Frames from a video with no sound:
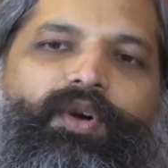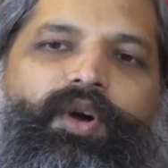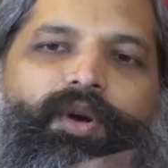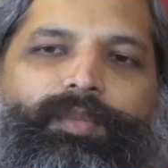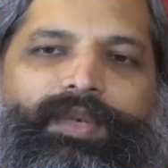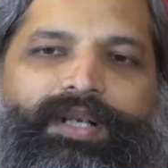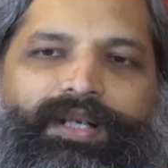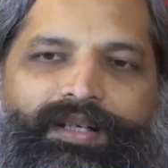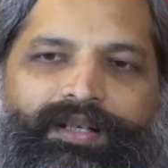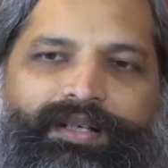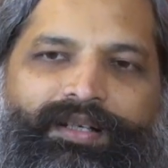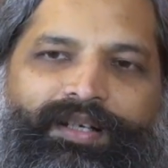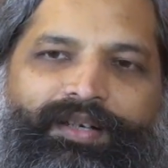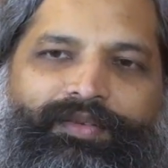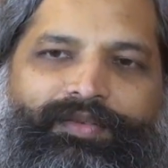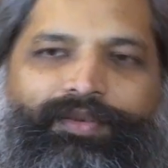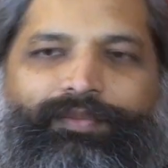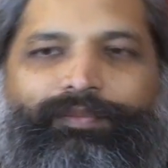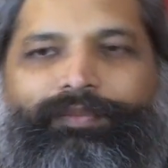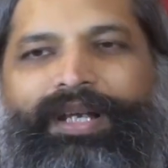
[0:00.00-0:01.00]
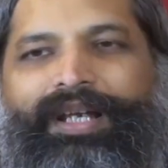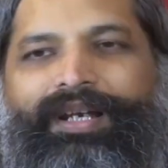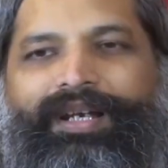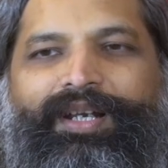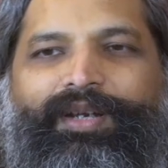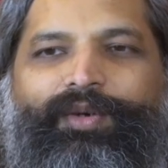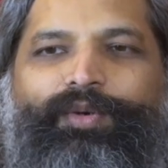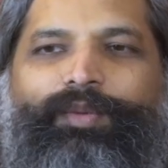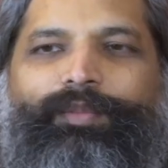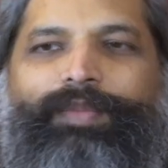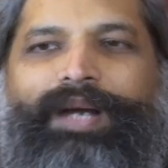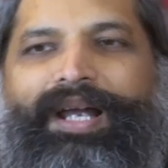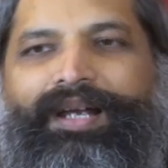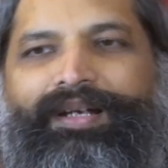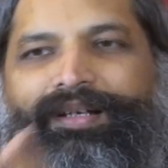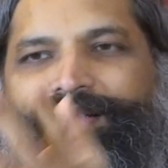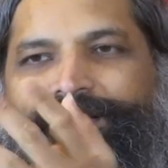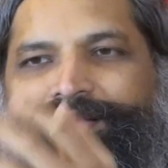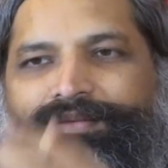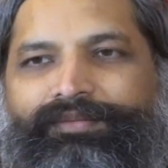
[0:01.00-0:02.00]
common if you barely go
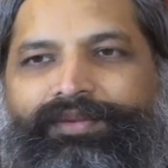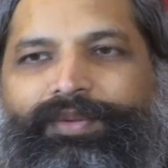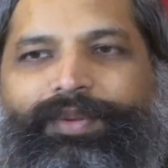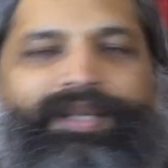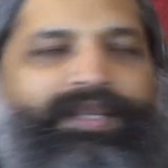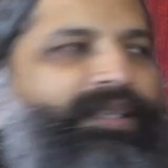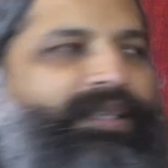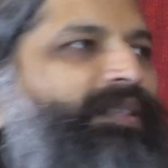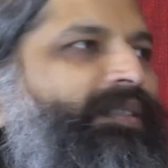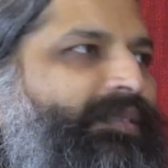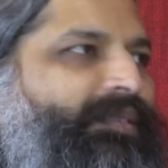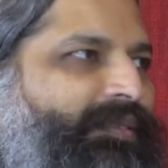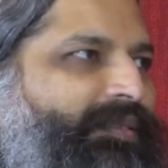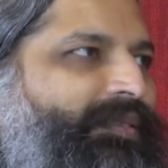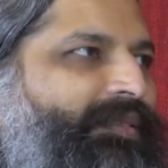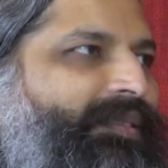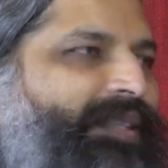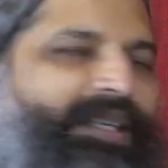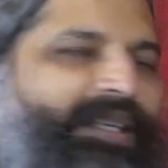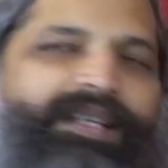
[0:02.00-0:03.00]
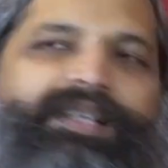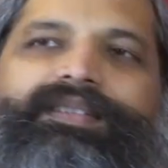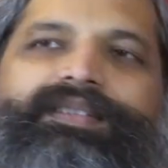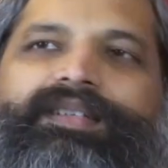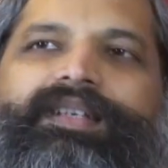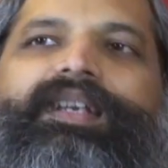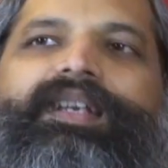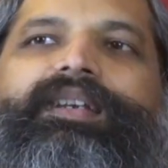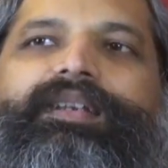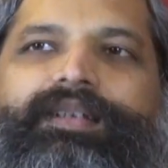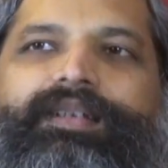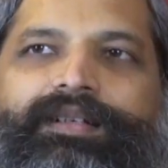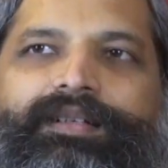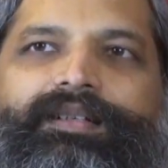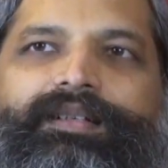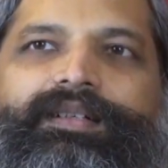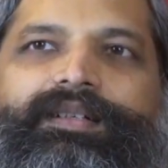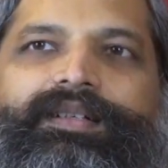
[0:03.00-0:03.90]
back 20 years, at least in India.